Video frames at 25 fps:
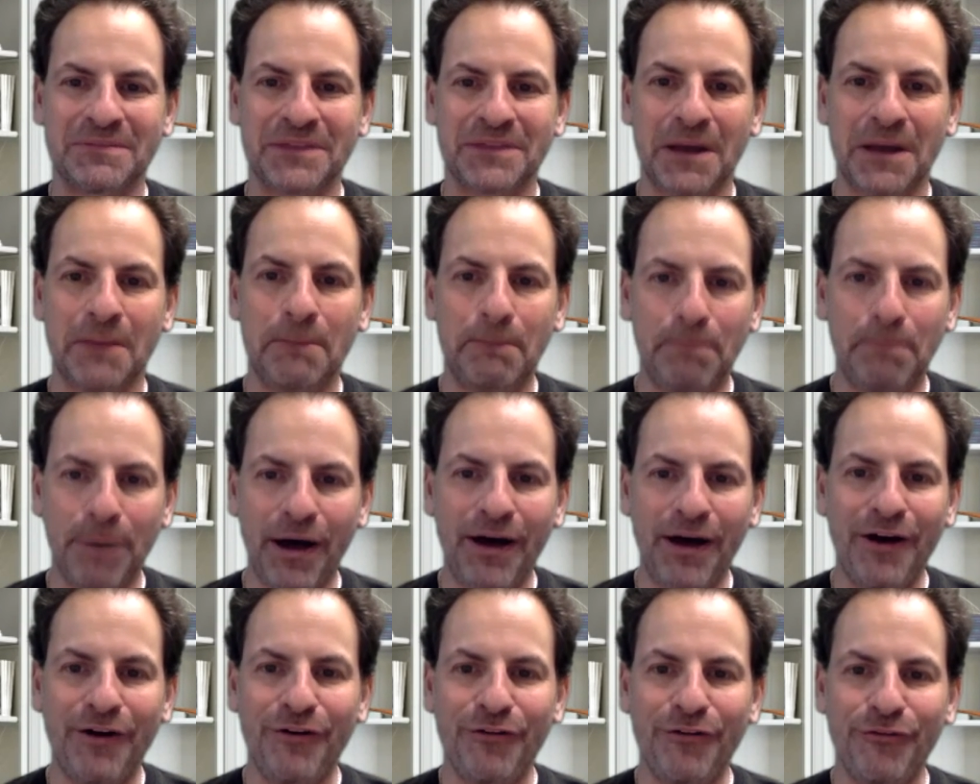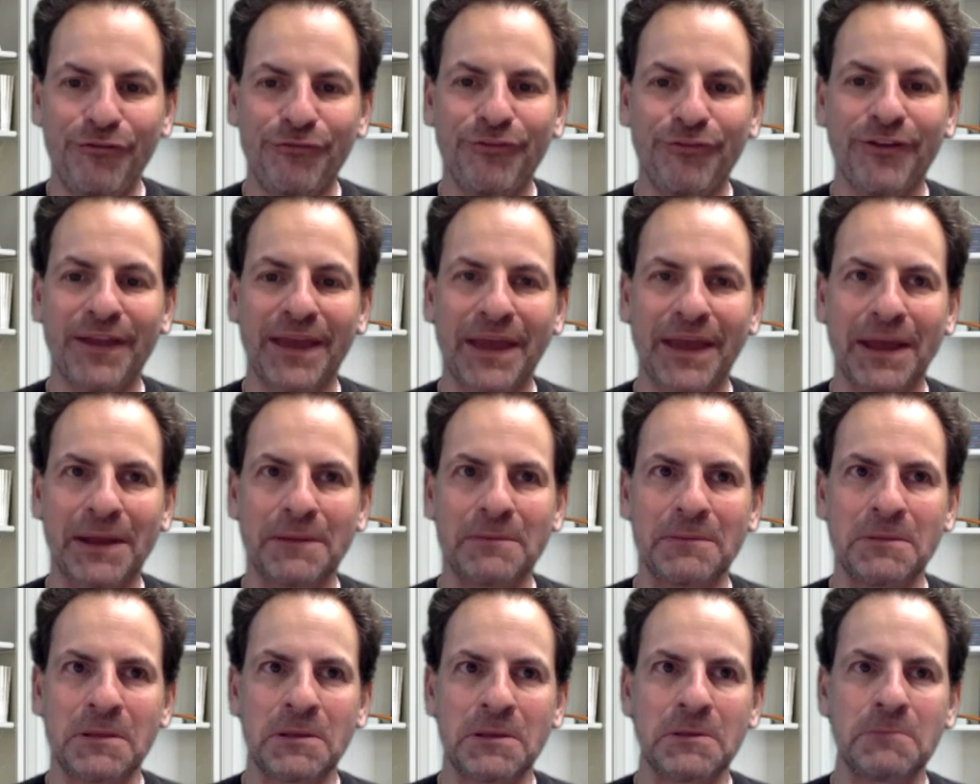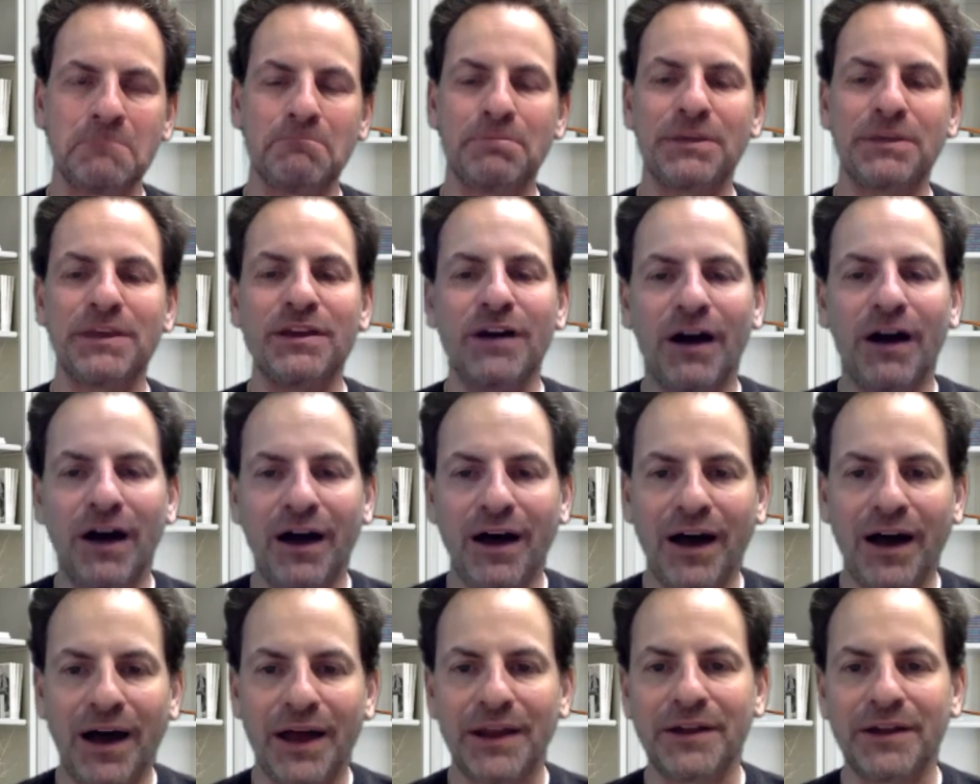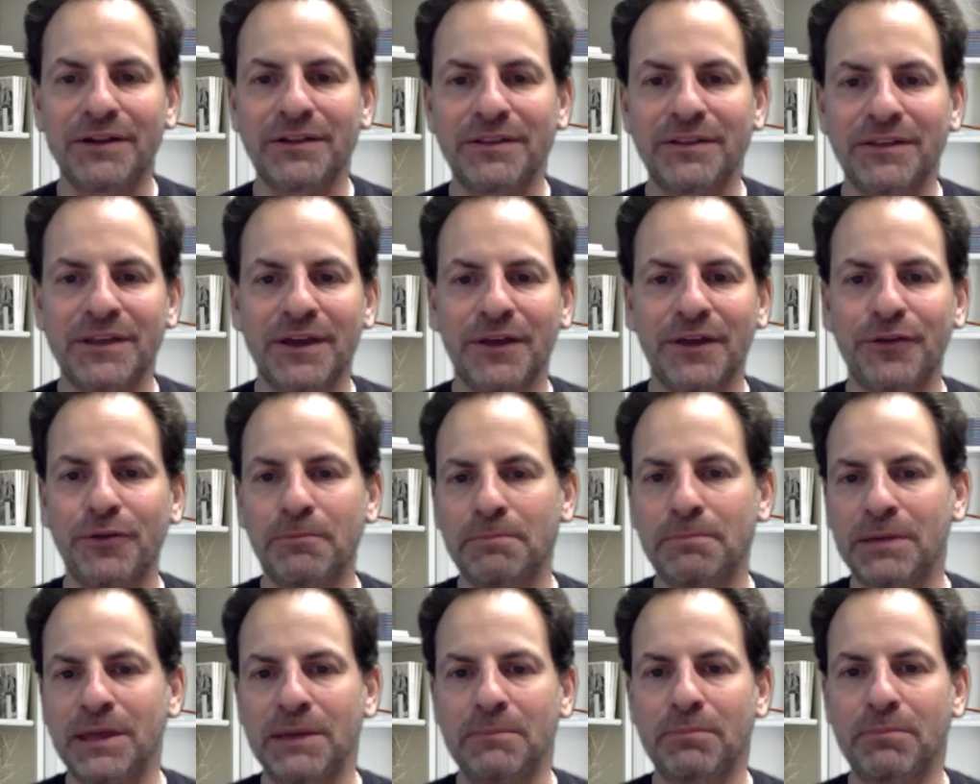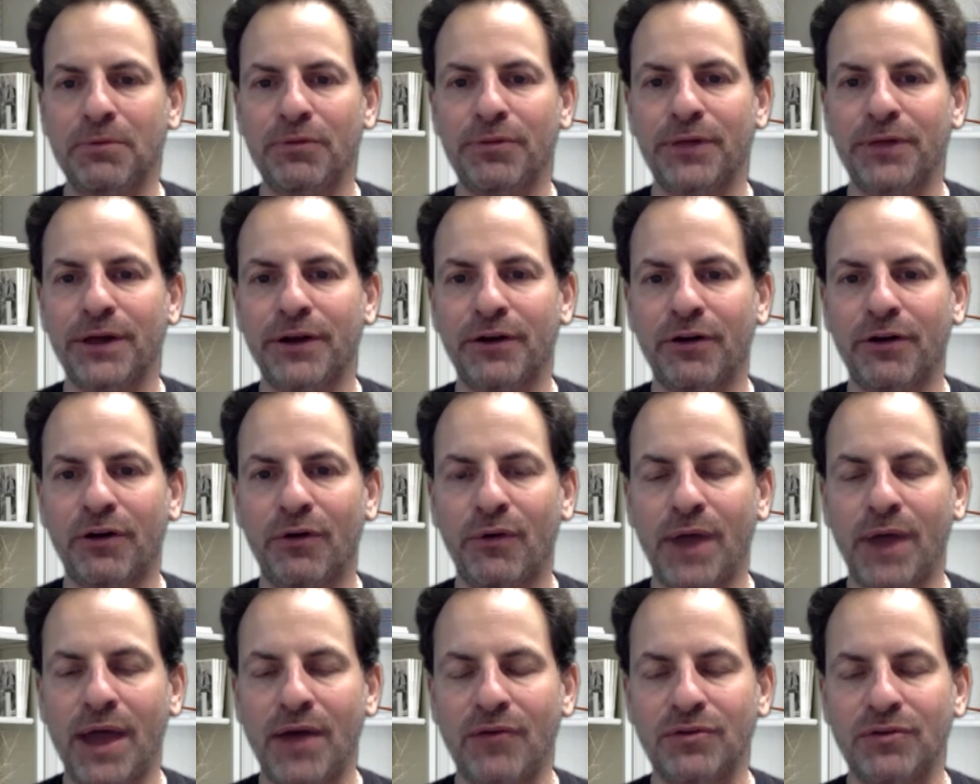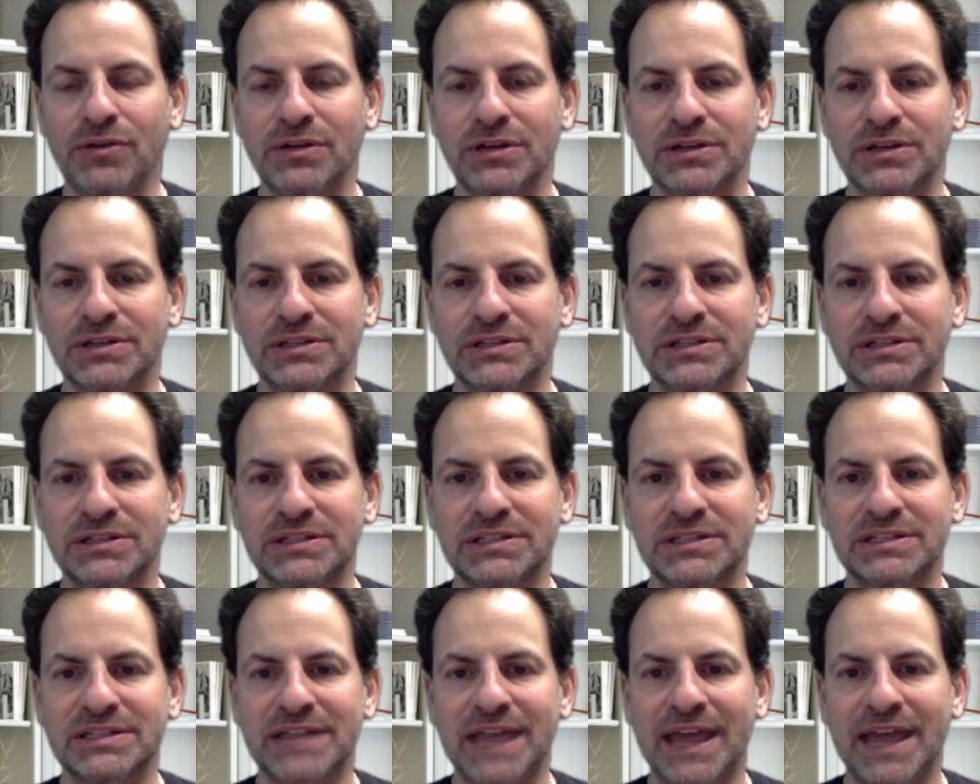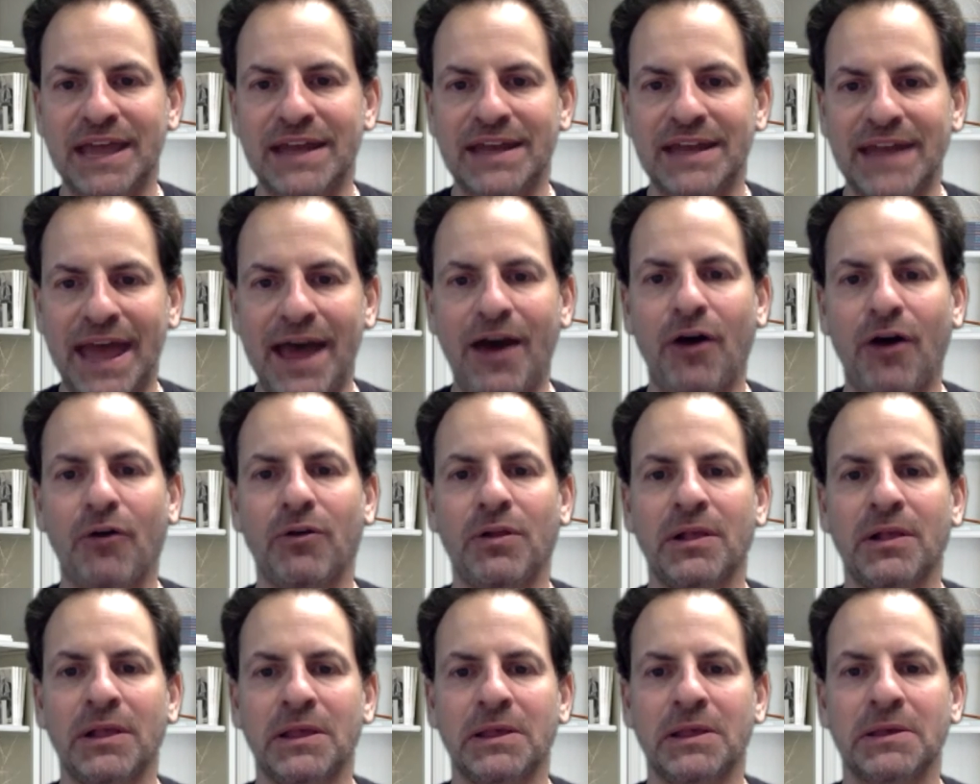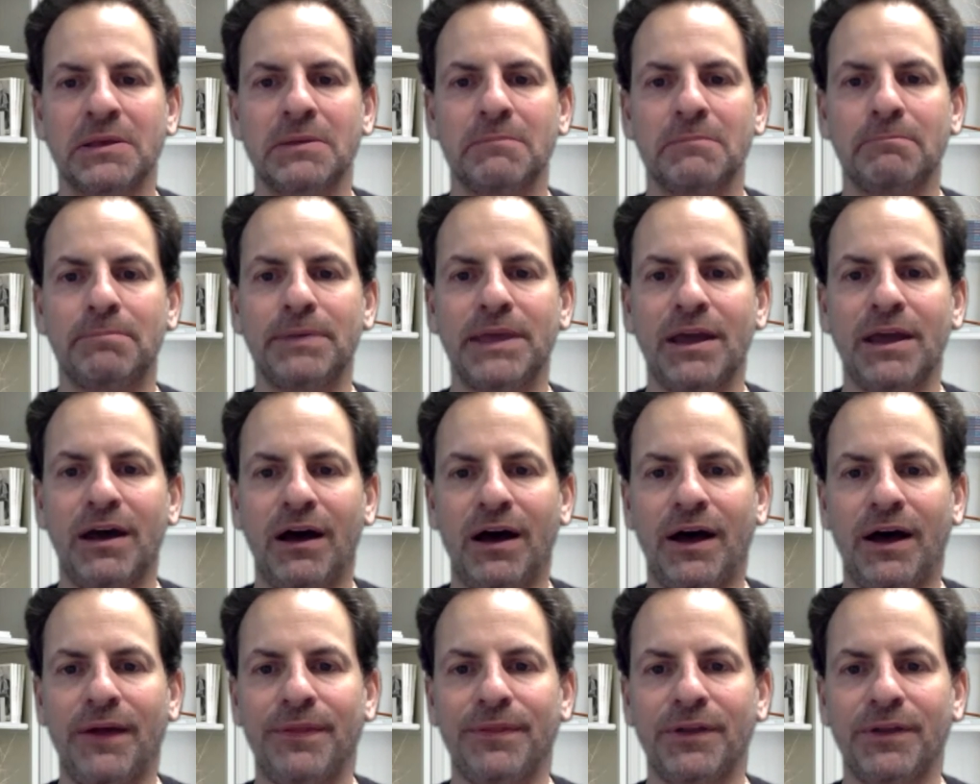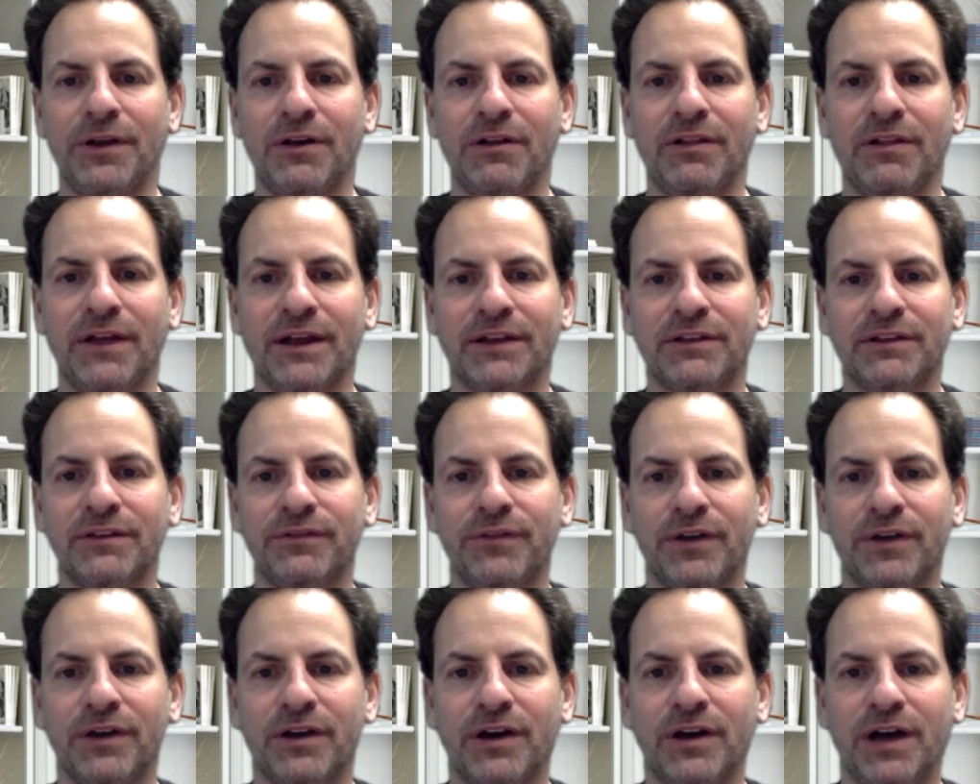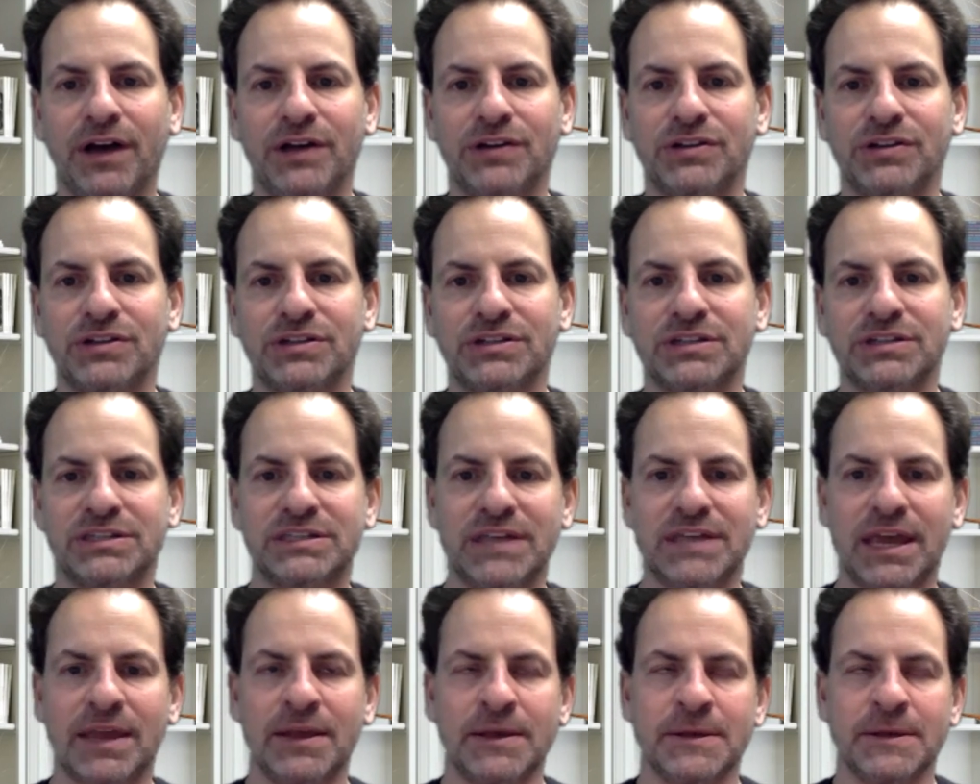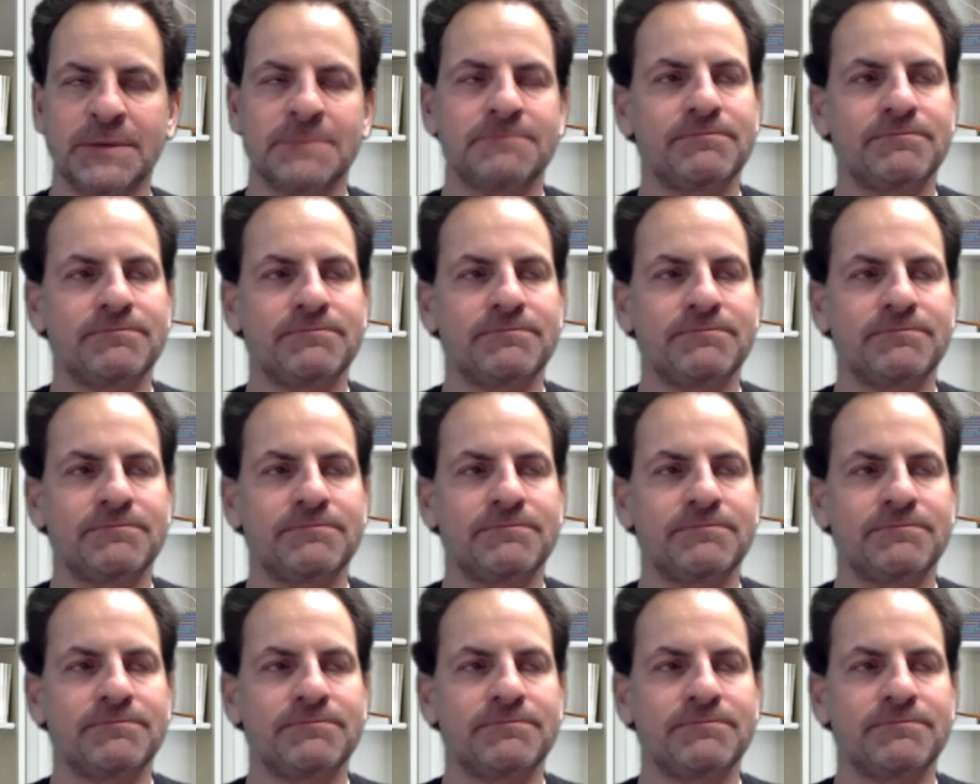above and beyond the other people that are around us, to stand out beyond the collective unconscious, to say,